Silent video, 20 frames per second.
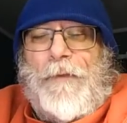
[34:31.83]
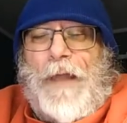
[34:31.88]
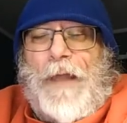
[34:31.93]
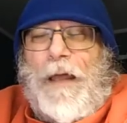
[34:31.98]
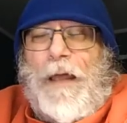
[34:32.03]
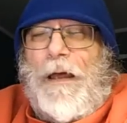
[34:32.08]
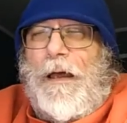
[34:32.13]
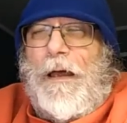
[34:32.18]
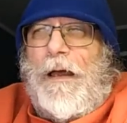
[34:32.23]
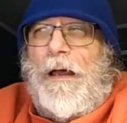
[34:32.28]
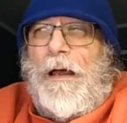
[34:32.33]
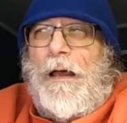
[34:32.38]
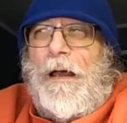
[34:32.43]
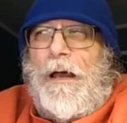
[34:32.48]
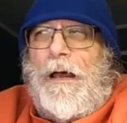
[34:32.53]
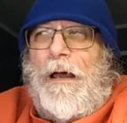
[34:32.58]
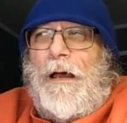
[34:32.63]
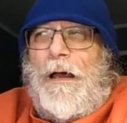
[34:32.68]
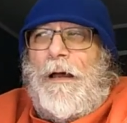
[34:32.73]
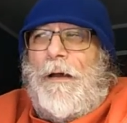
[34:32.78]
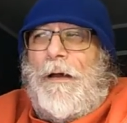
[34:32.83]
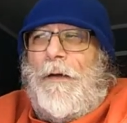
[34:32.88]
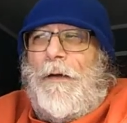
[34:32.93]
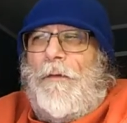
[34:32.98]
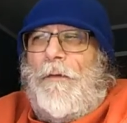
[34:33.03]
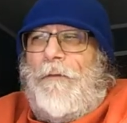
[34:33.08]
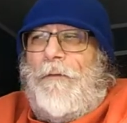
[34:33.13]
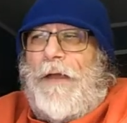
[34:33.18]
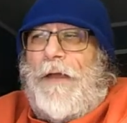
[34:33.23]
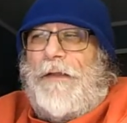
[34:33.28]
Uh,
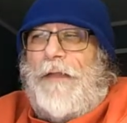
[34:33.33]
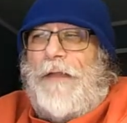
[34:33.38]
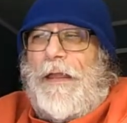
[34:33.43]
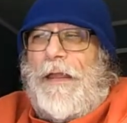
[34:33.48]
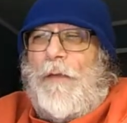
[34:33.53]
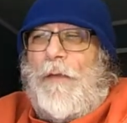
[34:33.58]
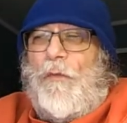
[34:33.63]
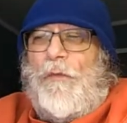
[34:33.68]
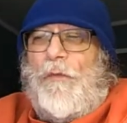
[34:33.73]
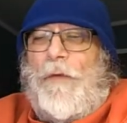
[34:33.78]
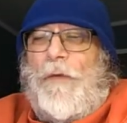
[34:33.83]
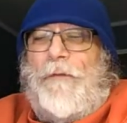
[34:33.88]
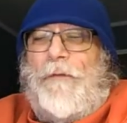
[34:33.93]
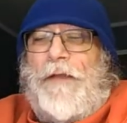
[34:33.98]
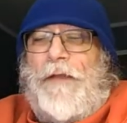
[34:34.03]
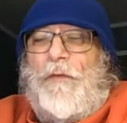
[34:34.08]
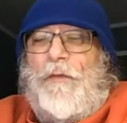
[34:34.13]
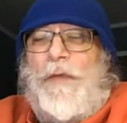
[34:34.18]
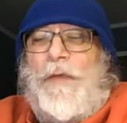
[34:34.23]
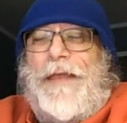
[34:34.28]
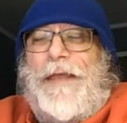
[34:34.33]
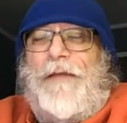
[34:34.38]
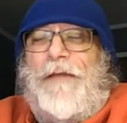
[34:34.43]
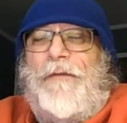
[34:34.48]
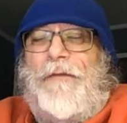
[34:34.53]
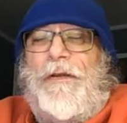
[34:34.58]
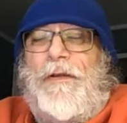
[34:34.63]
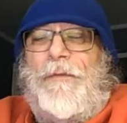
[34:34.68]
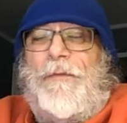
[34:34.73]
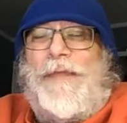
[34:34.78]
in fact, they, in fact, we
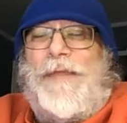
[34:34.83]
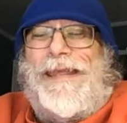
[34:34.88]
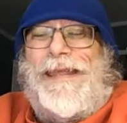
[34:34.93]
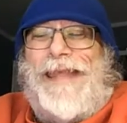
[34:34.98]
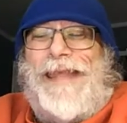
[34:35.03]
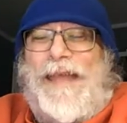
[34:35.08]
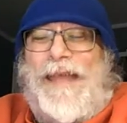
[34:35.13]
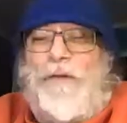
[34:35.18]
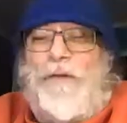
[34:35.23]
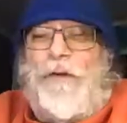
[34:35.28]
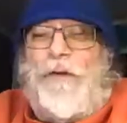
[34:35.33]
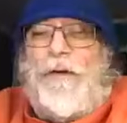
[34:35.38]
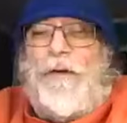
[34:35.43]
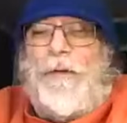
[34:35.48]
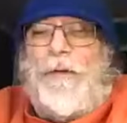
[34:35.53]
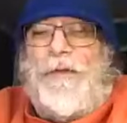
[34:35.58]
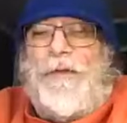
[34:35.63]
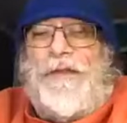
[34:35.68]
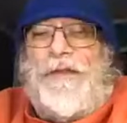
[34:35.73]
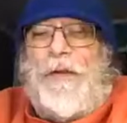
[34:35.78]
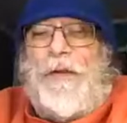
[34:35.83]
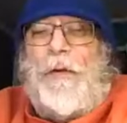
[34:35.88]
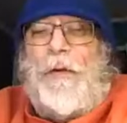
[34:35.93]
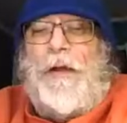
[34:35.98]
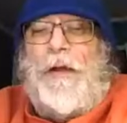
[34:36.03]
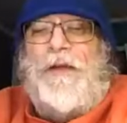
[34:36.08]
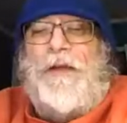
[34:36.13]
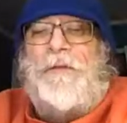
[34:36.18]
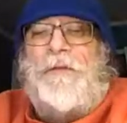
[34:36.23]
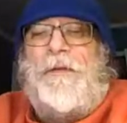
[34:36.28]
interviewed them together because they were
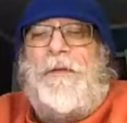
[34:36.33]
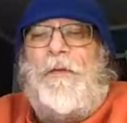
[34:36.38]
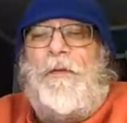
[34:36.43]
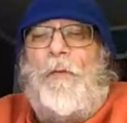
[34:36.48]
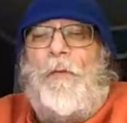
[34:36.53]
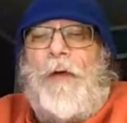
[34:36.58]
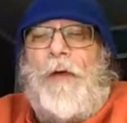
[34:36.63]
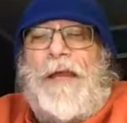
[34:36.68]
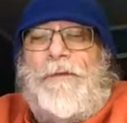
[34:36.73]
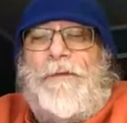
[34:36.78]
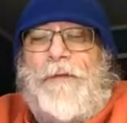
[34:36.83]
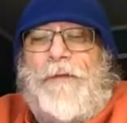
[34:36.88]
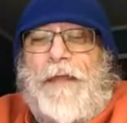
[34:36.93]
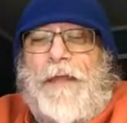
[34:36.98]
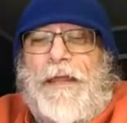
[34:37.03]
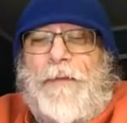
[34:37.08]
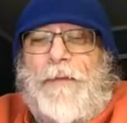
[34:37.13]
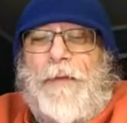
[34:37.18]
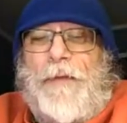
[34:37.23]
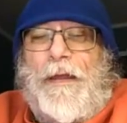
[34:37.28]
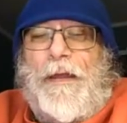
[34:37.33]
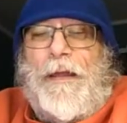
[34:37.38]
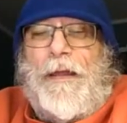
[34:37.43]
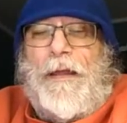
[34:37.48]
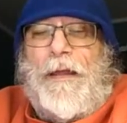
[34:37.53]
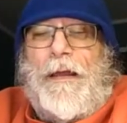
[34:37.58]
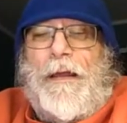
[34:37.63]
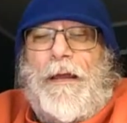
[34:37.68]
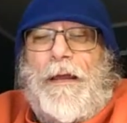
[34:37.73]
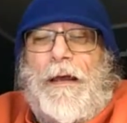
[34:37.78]
a husband and wife team,
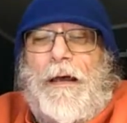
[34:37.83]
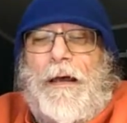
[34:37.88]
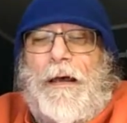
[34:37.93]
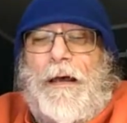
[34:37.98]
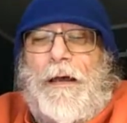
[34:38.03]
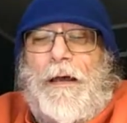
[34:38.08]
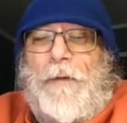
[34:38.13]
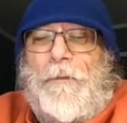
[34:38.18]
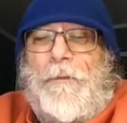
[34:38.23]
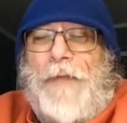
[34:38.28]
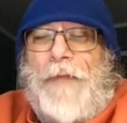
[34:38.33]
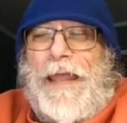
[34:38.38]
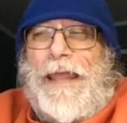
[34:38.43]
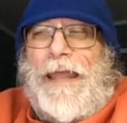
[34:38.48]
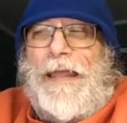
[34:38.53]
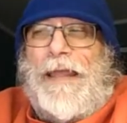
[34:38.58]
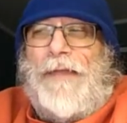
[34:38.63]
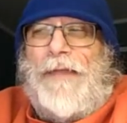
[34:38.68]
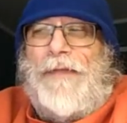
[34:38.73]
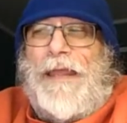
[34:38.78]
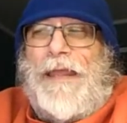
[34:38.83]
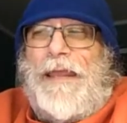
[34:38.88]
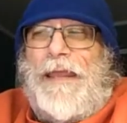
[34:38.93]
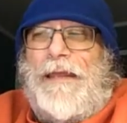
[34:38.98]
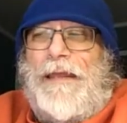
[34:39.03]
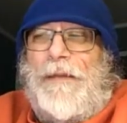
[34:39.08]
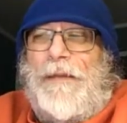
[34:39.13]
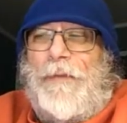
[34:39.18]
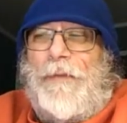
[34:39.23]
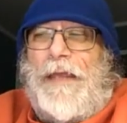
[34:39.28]
um, and they
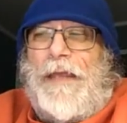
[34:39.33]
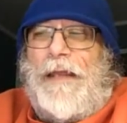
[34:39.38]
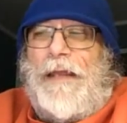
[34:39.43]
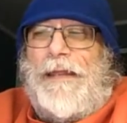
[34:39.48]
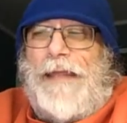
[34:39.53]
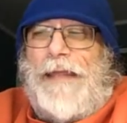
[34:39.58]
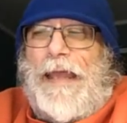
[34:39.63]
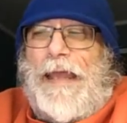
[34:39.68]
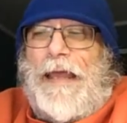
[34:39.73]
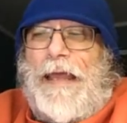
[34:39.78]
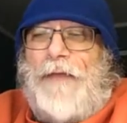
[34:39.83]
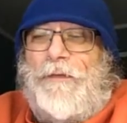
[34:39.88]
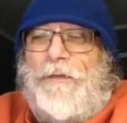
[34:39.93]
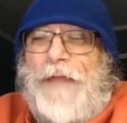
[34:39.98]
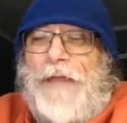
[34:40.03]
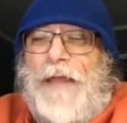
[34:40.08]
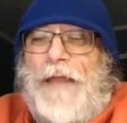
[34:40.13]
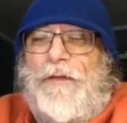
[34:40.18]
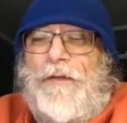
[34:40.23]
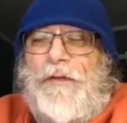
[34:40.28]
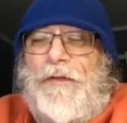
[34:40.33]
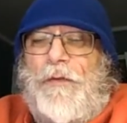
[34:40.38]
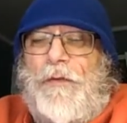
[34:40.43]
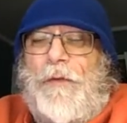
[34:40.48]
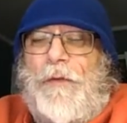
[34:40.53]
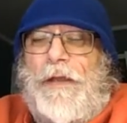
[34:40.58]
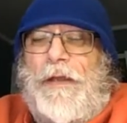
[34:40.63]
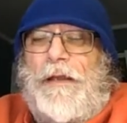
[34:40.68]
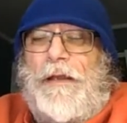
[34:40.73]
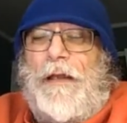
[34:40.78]
end up getting cast and
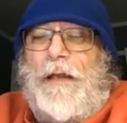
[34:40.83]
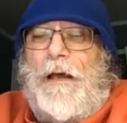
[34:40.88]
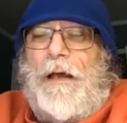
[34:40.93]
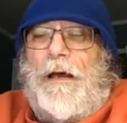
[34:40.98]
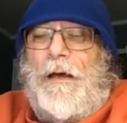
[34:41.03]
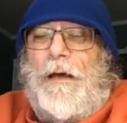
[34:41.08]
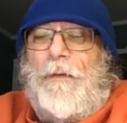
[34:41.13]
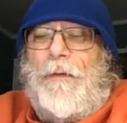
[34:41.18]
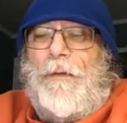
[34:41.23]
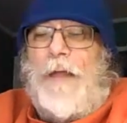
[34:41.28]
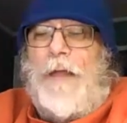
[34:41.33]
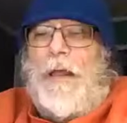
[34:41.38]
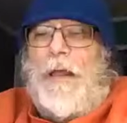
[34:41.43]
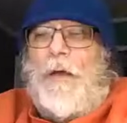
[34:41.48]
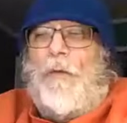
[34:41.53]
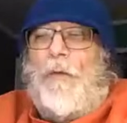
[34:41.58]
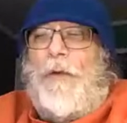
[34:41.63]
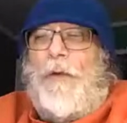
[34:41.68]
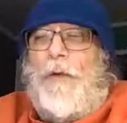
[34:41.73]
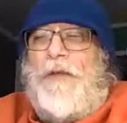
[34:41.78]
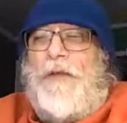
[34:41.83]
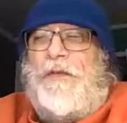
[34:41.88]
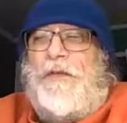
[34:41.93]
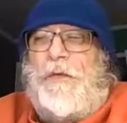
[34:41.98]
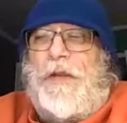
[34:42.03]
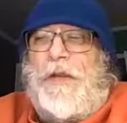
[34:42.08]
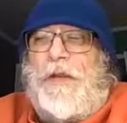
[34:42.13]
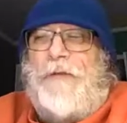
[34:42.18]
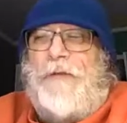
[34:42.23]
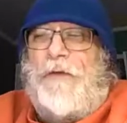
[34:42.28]
doing uh, Russ
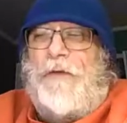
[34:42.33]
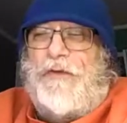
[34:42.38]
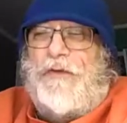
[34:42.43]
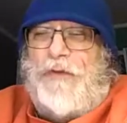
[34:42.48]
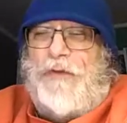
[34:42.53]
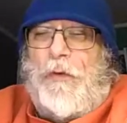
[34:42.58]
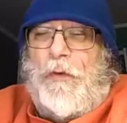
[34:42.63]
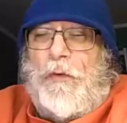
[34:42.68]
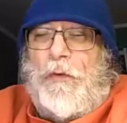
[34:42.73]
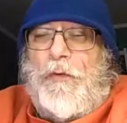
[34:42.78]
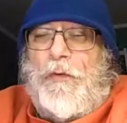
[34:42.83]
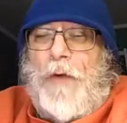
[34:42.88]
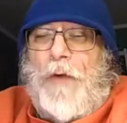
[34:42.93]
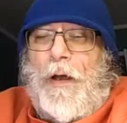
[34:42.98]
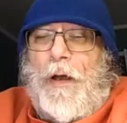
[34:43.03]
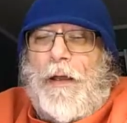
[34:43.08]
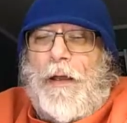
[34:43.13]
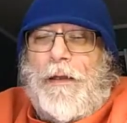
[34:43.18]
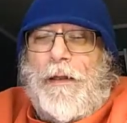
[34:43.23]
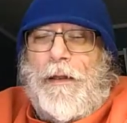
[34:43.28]
Three for Joe Lujan.